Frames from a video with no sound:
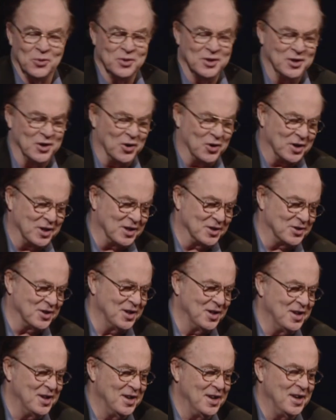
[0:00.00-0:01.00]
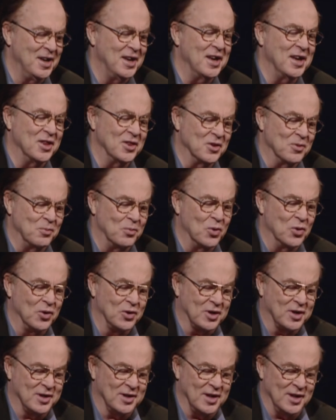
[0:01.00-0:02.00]
with an audience. In the
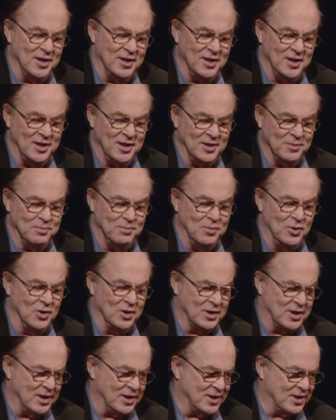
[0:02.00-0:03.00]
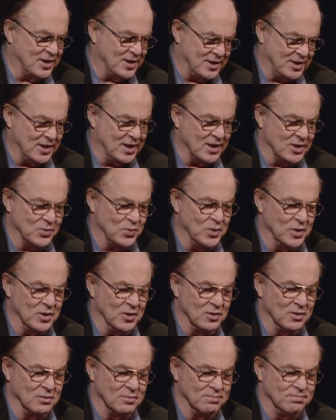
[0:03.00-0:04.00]
book, in the book, it says
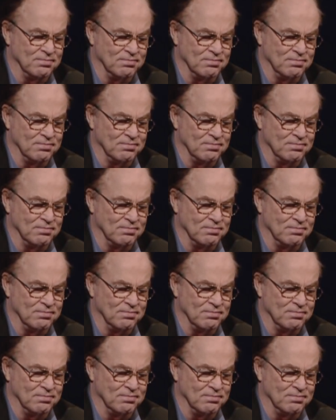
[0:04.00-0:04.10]
we'll